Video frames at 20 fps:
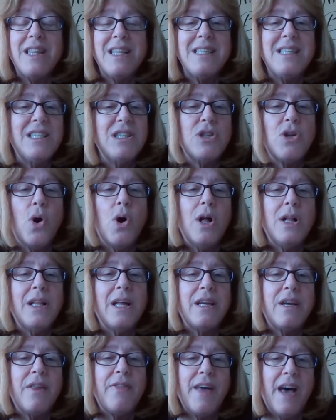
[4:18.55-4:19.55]
This is all
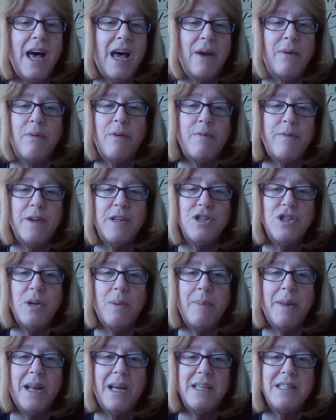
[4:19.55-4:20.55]
under the Hierophant,
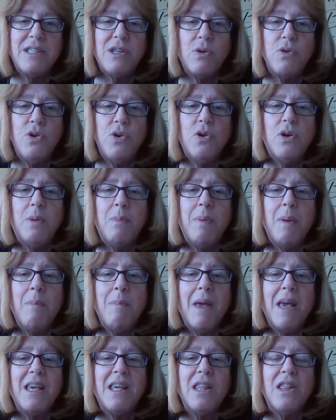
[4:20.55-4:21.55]
Gemini. So you could be
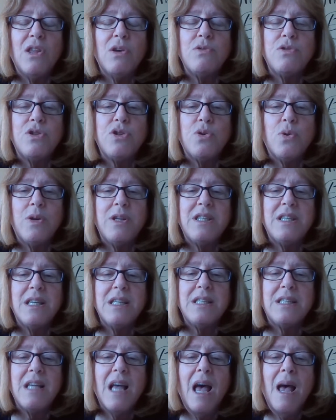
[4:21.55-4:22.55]
making those
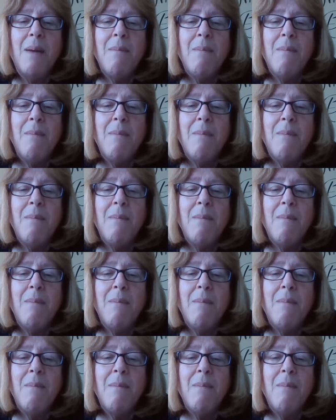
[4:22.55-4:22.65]
choices.